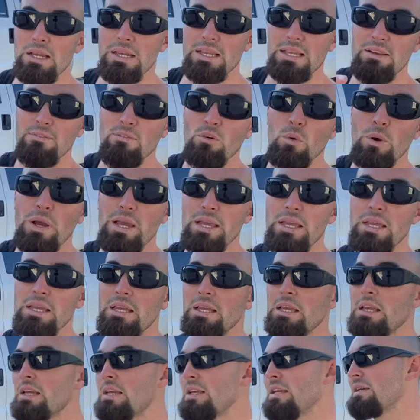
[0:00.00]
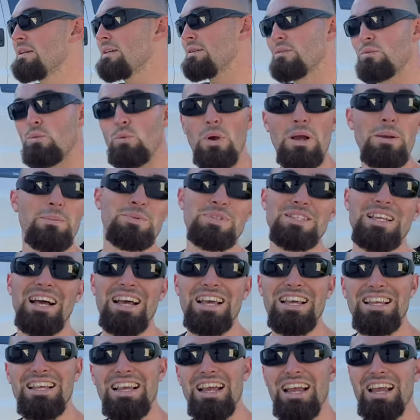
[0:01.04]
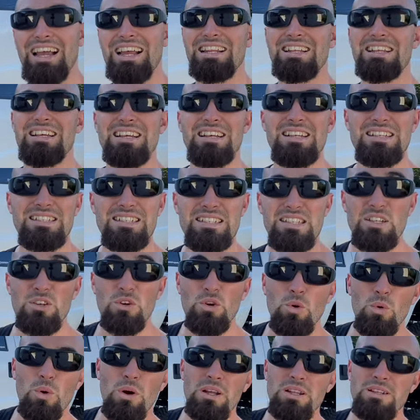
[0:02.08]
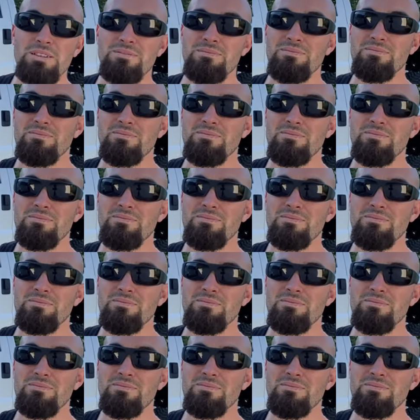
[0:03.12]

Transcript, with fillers: giveaway website and uh, see who won.